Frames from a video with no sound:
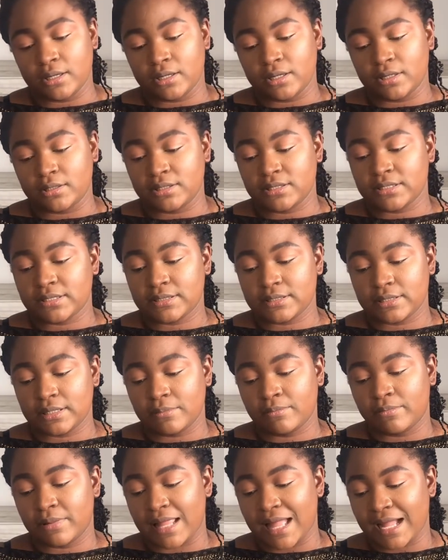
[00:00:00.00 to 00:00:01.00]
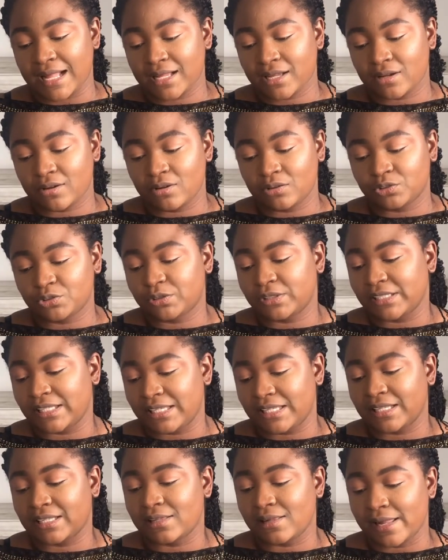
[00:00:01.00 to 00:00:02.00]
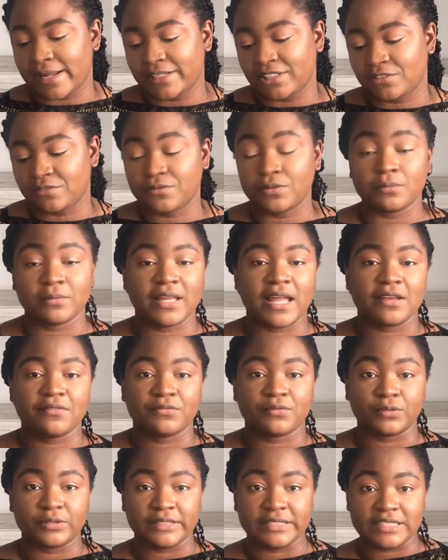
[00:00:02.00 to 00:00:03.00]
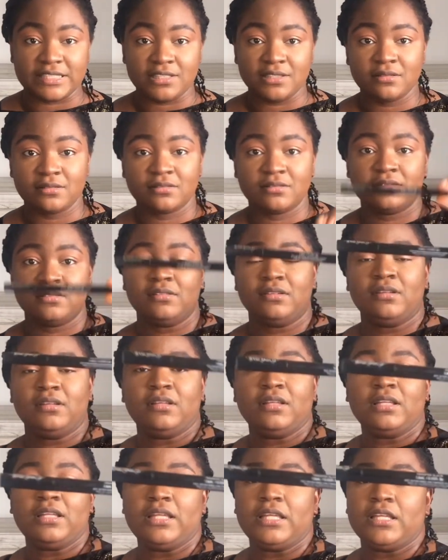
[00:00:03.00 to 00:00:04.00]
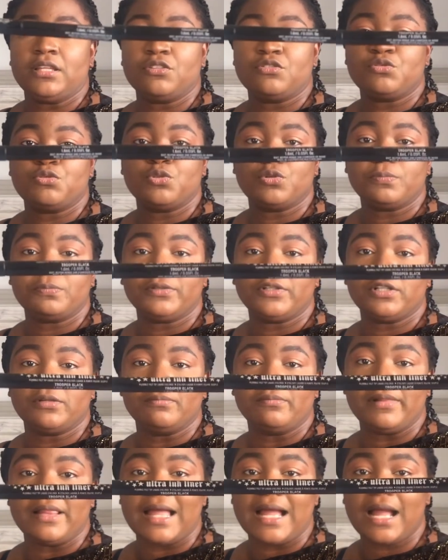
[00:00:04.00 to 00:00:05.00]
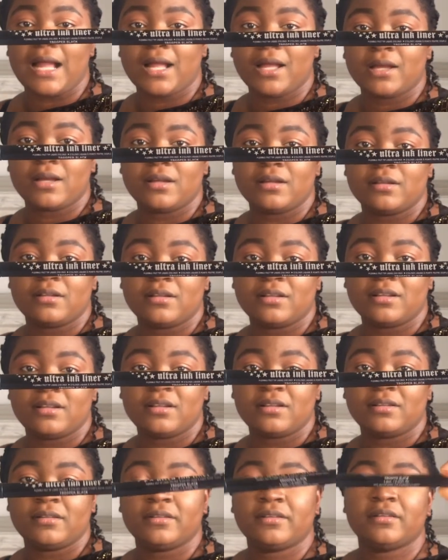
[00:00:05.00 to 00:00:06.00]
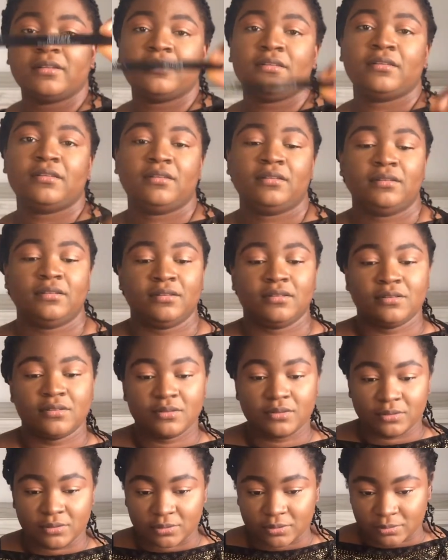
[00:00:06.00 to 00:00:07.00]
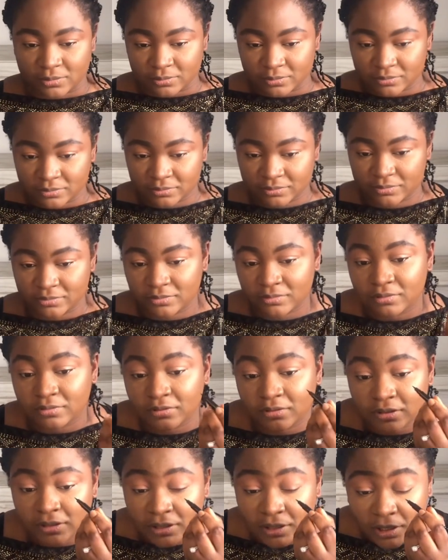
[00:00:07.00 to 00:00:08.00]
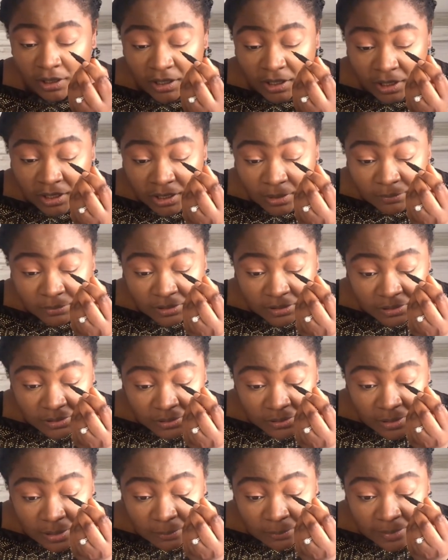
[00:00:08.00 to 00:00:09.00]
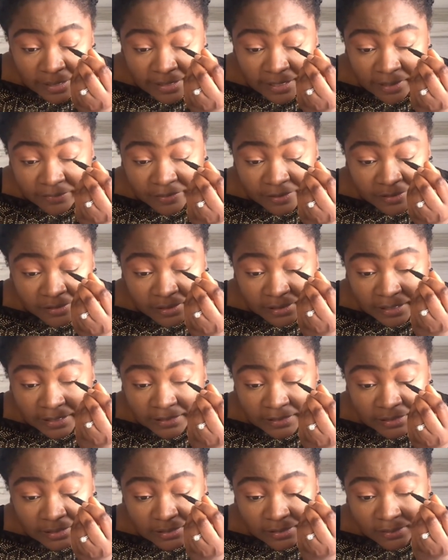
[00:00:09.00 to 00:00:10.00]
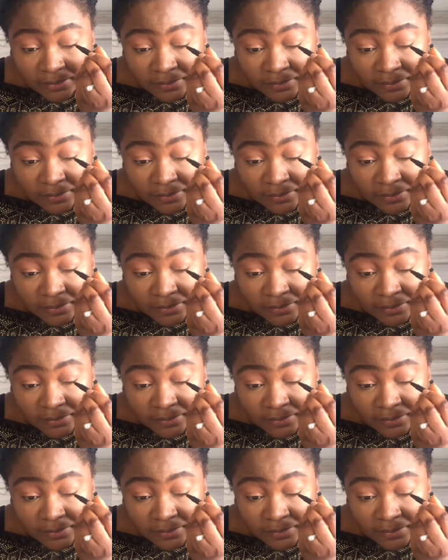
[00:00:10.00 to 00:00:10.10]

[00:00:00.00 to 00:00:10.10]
it's a black ultra ink liner from Kat Von D in Trooper Black. So just gonna apply that very lightly.